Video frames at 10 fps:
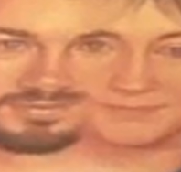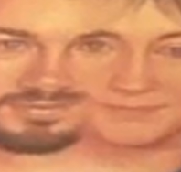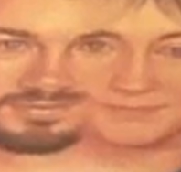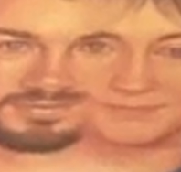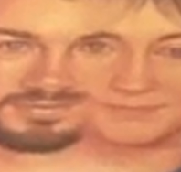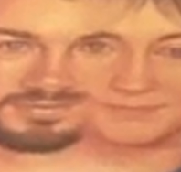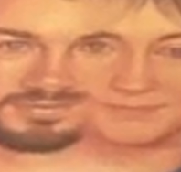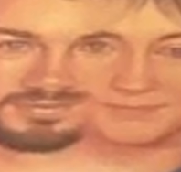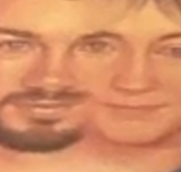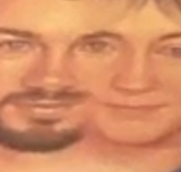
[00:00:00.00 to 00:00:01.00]

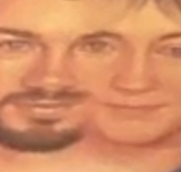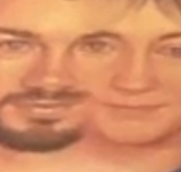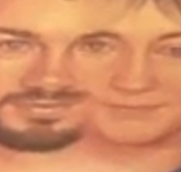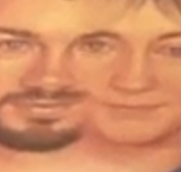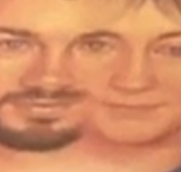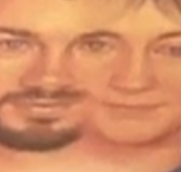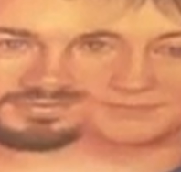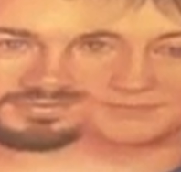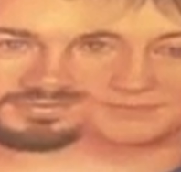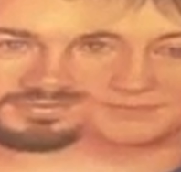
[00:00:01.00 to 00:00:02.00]

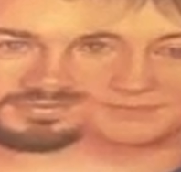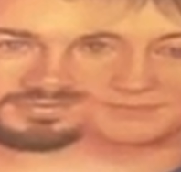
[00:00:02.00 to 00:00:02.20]
(no one is talking)